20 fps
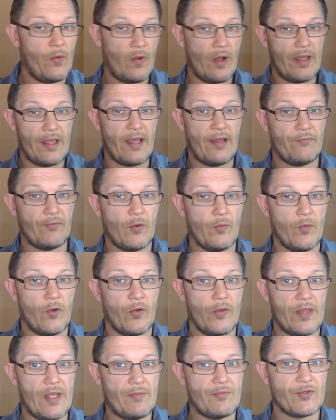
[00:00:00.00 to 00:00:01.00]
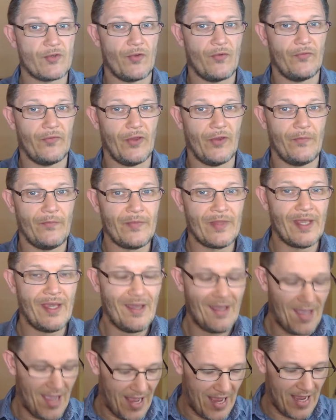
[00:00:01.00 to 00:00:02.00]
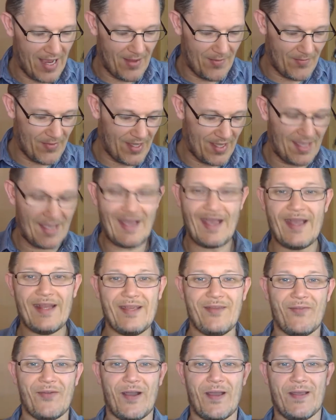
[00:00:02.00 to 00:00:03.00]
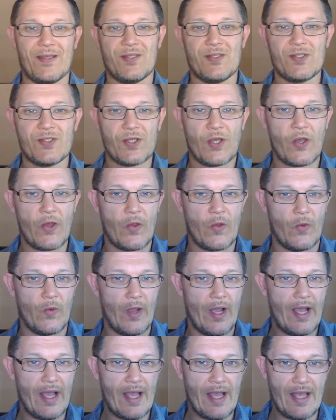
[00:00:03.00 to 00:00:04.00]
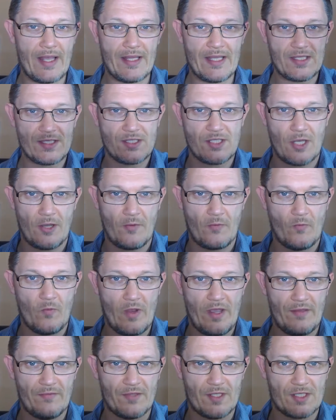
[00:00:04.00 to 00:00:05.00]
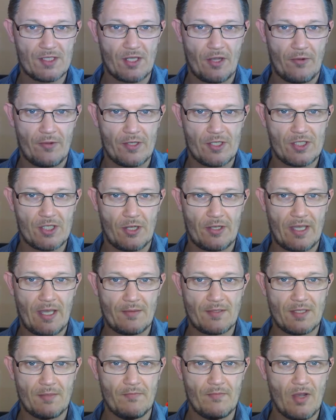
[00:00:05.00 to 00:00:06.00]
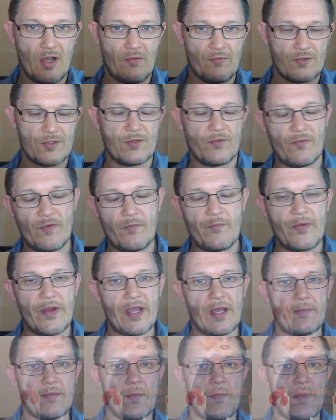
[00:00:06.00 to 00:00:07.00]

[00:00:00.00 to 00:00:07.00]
I have got more of them to review. Anyway, so let's start with the star of the show, Captain Marvel. So if we bring up the